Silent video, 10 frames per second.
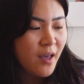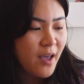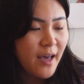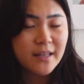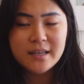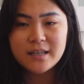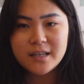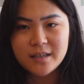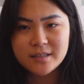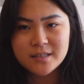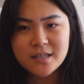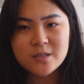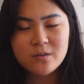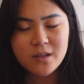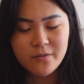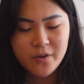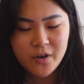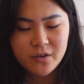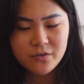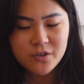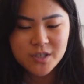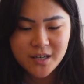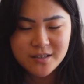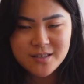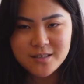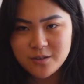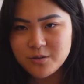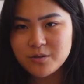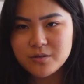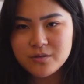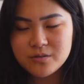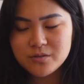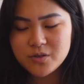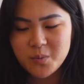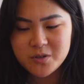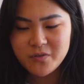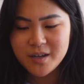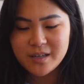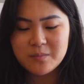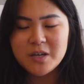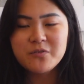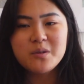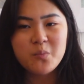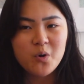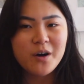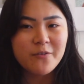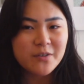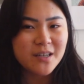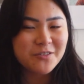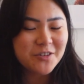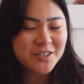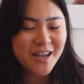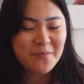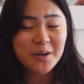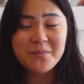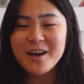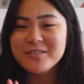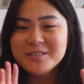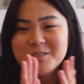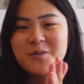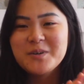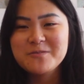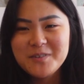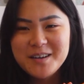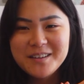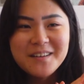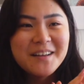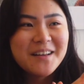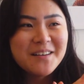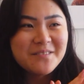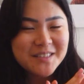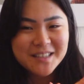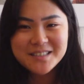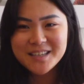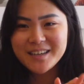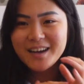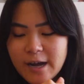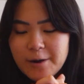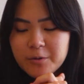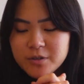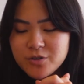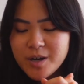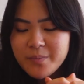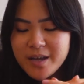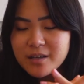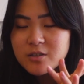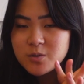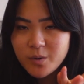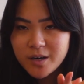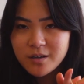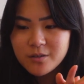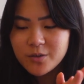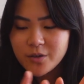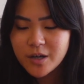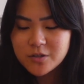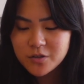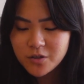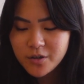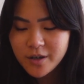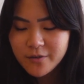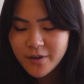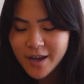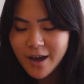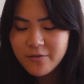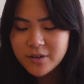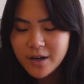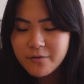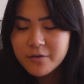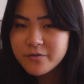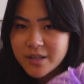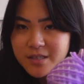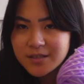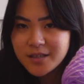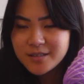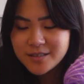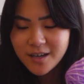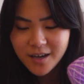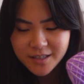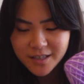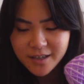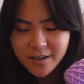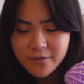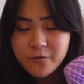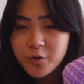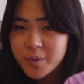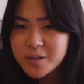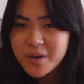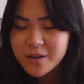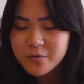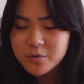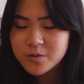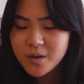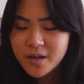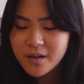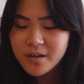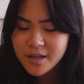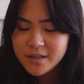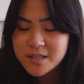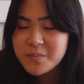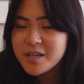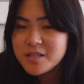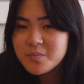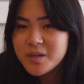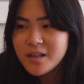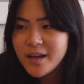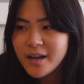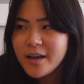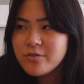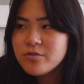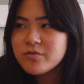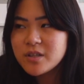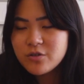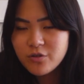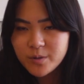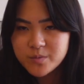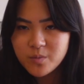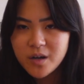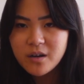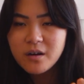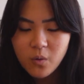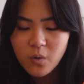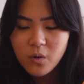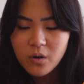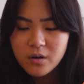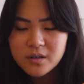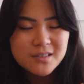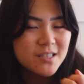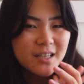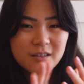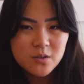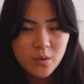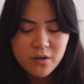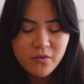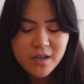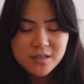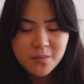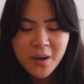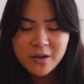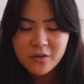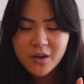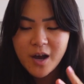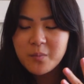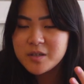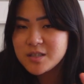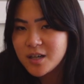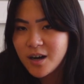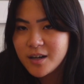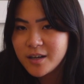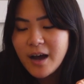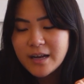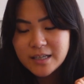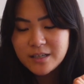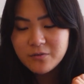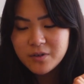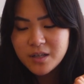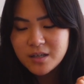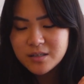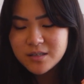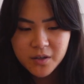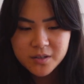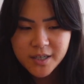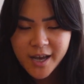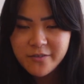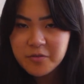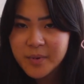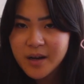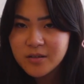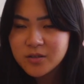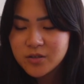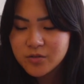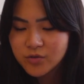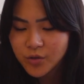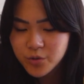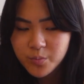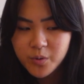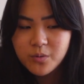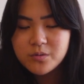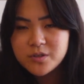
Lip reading: and like it is. I still love her. Crochet is still so much fun, and I'm definitely more confident in crochet, but I'm having so much fun with knitting. I want to try and make a sweater, although I don't know if I have enough of this yarn here for me to make a full sweater. This might just be like either a really cropped sweater or just like a sweater vest, depending on how much yarn I need for this, because I have about 2 balls